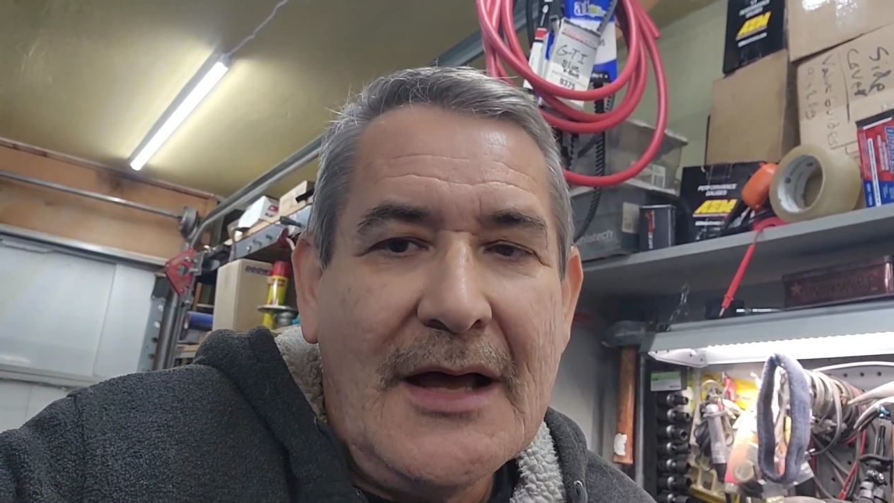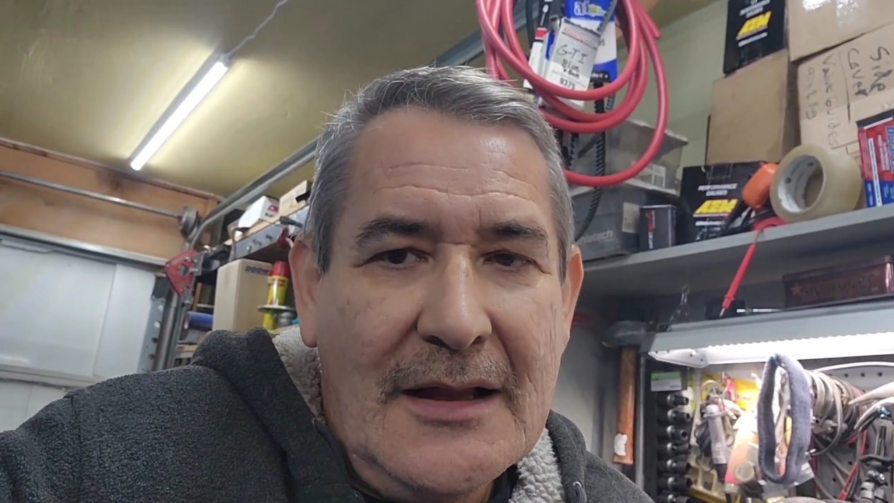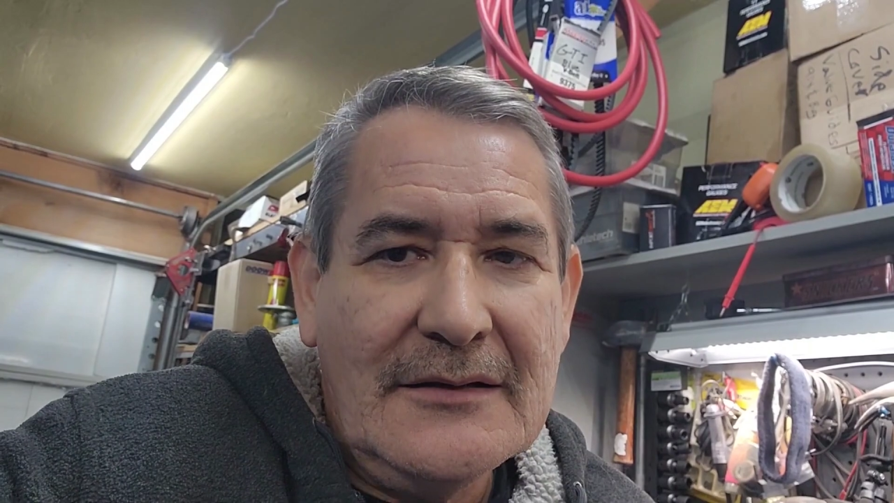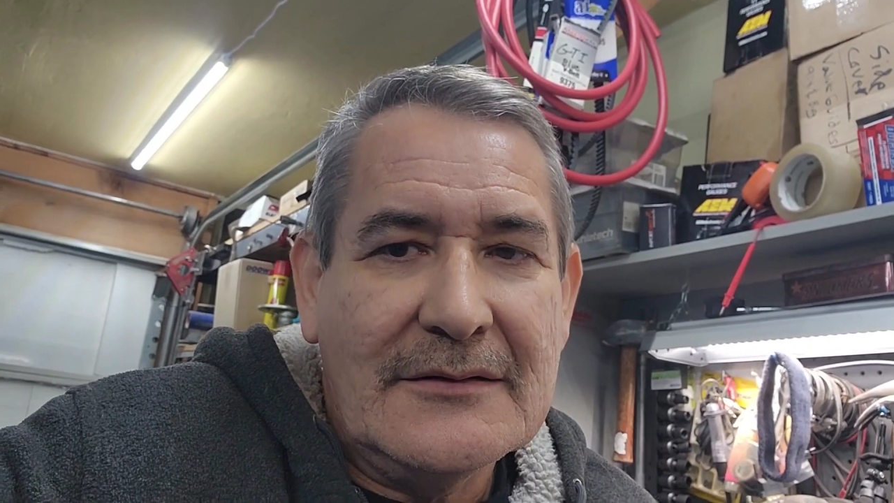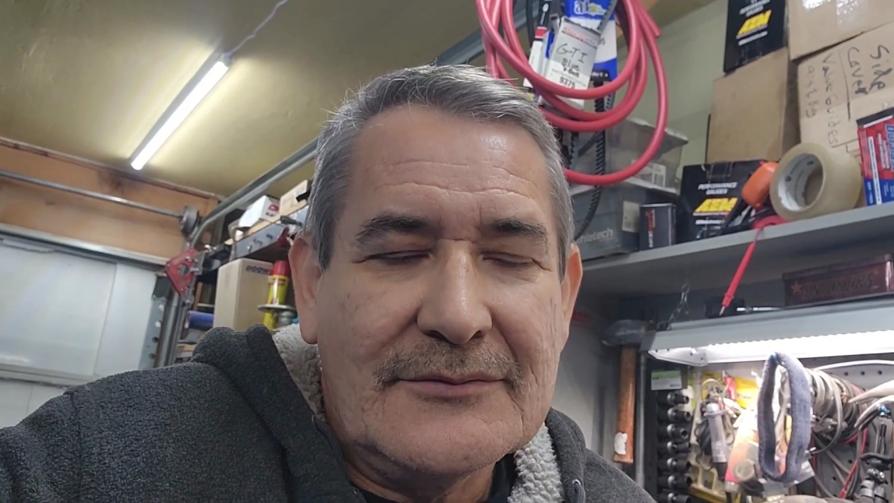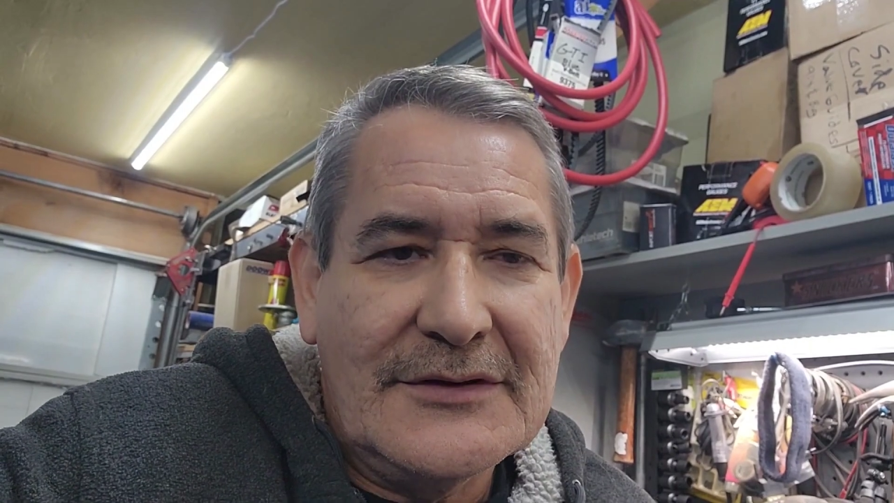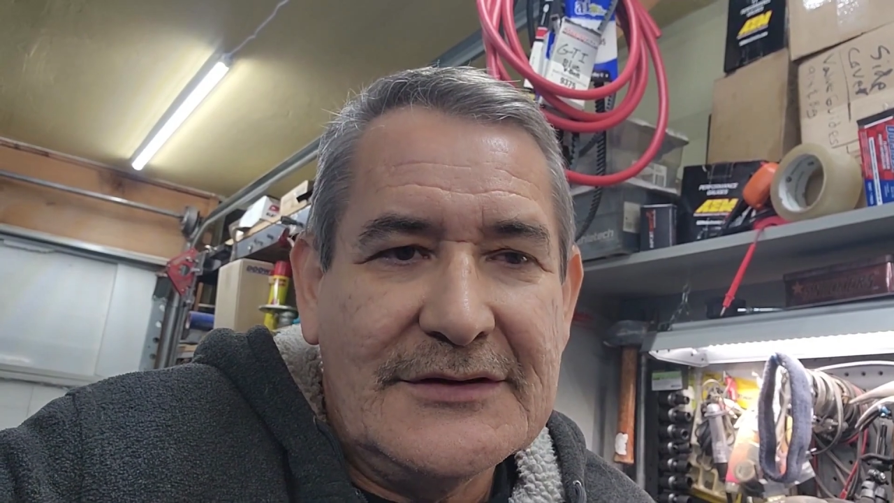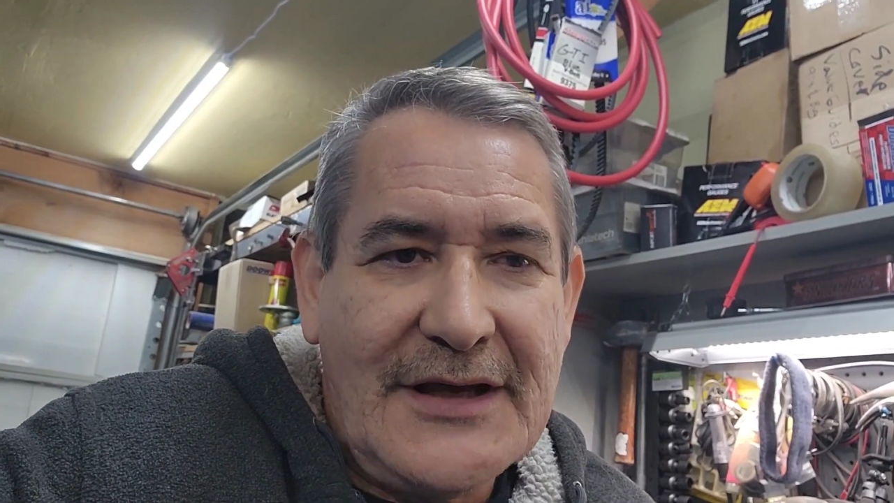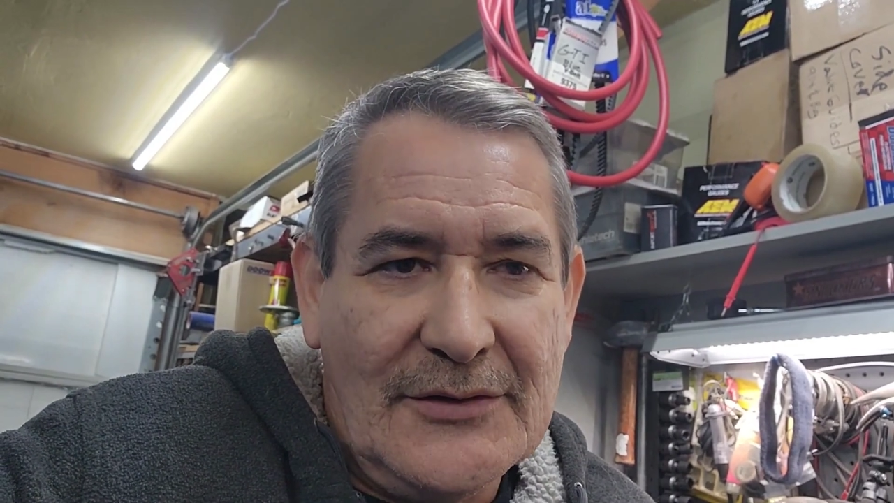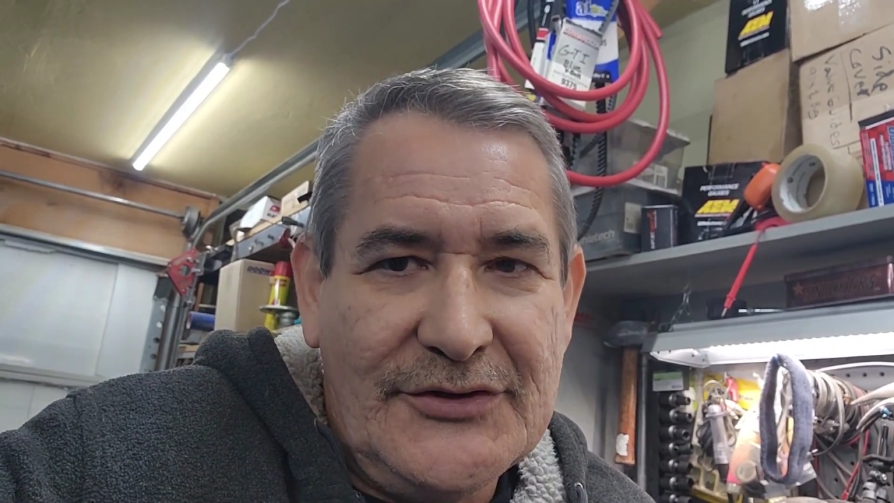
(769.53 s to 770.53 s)
I'll
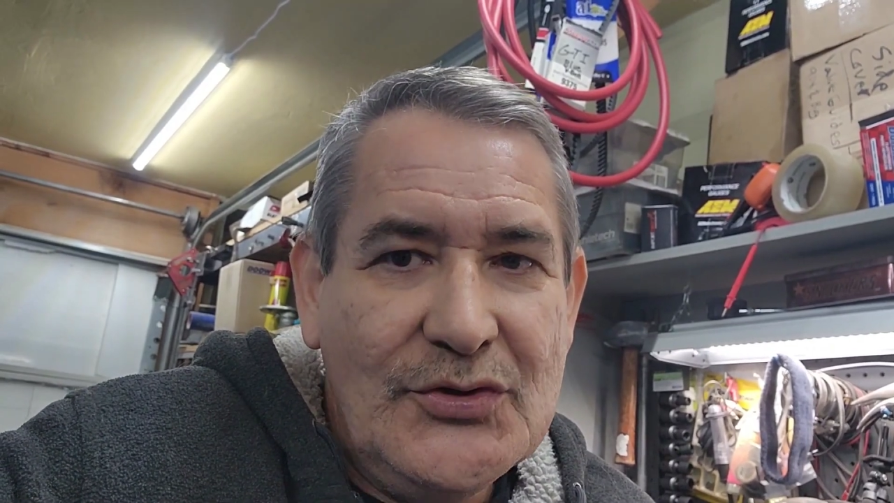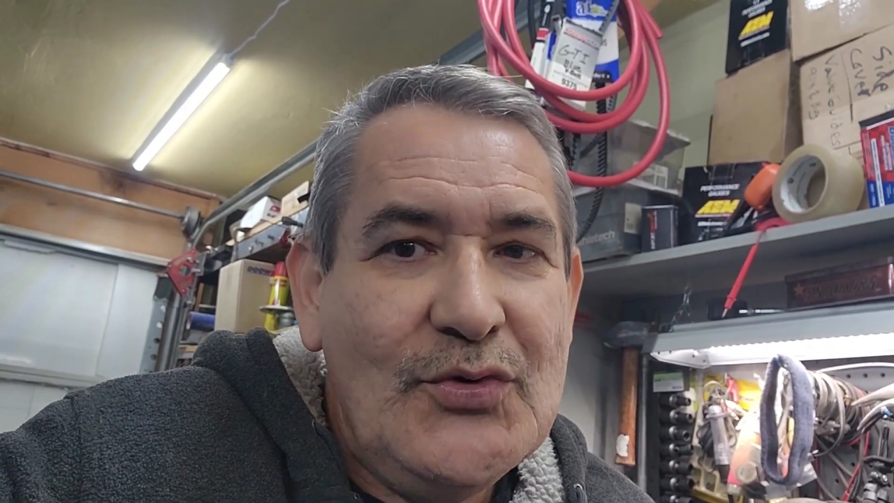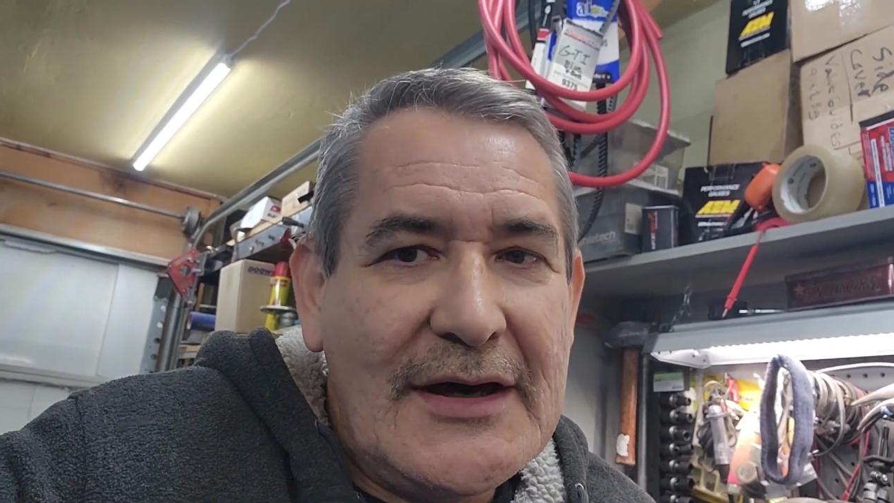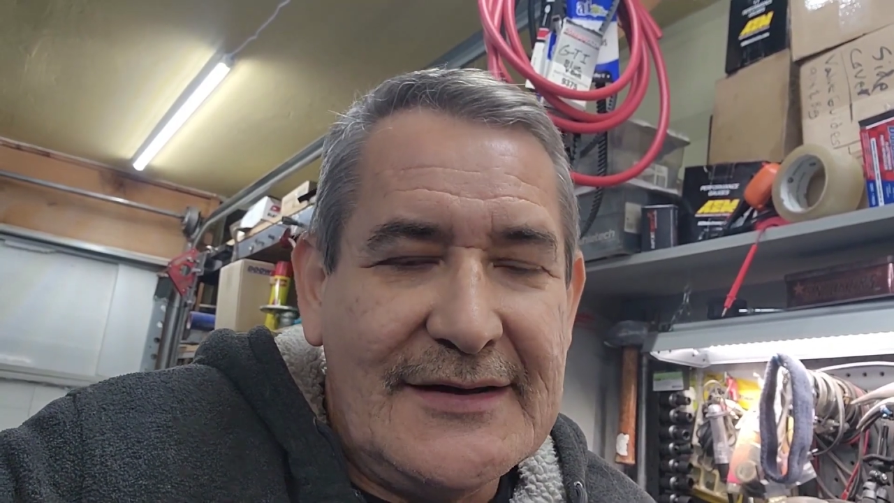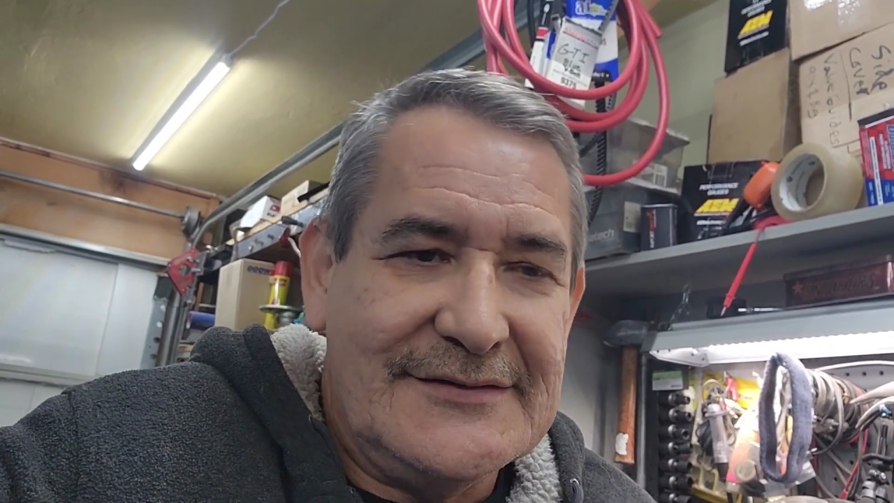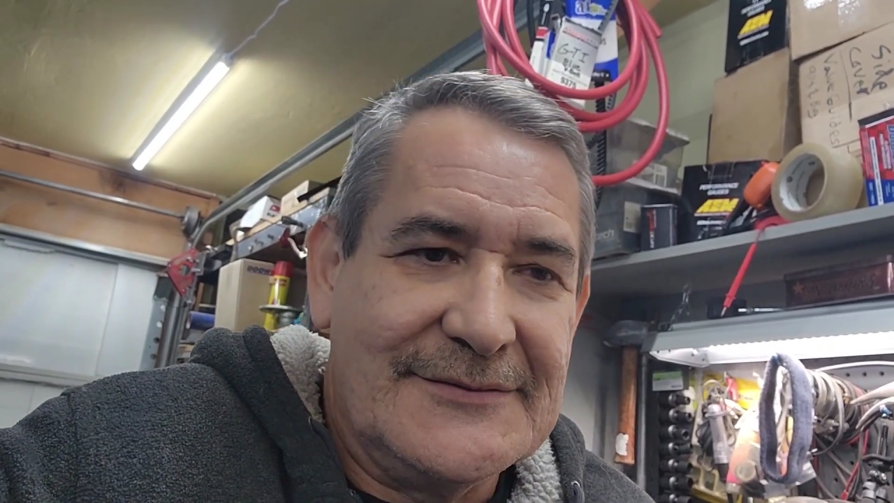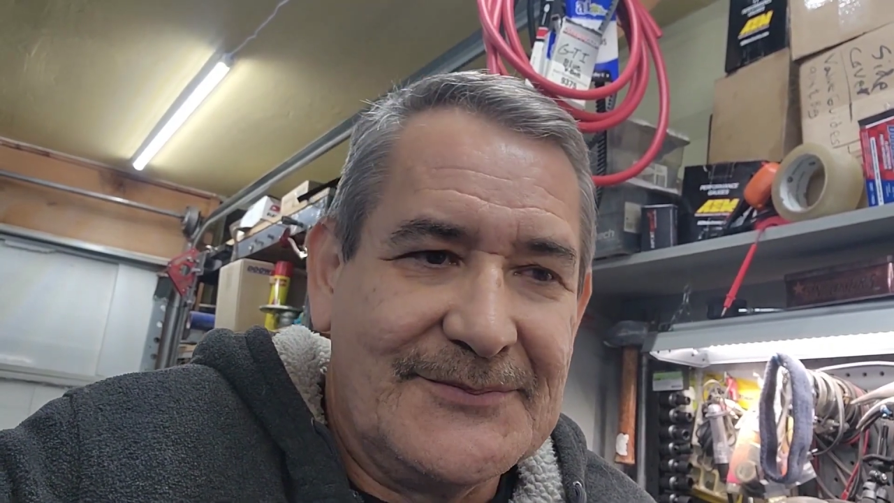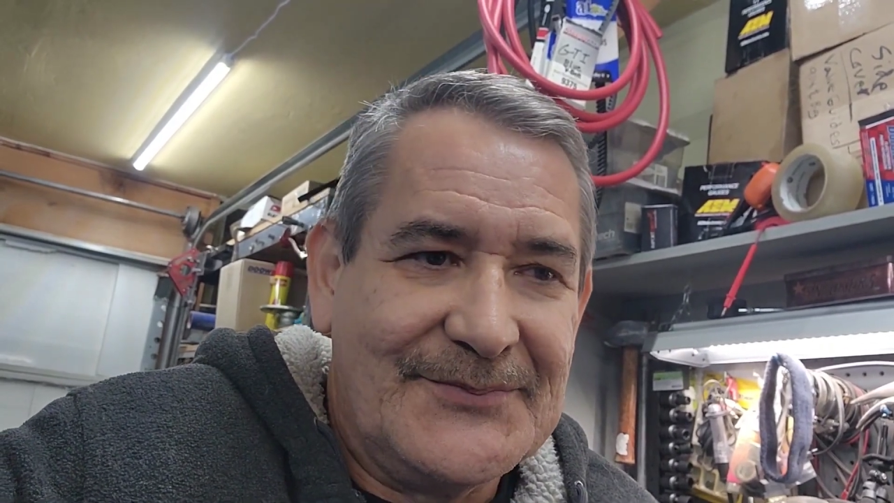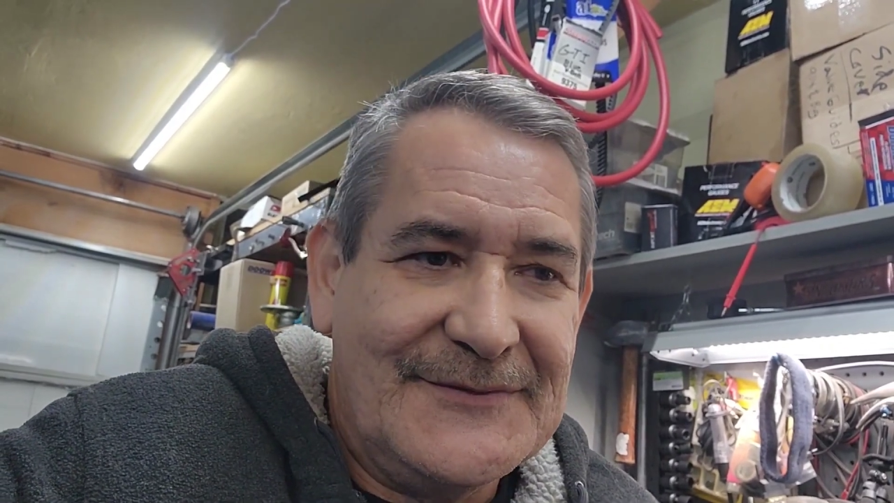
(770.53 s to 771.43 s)
tell you guys.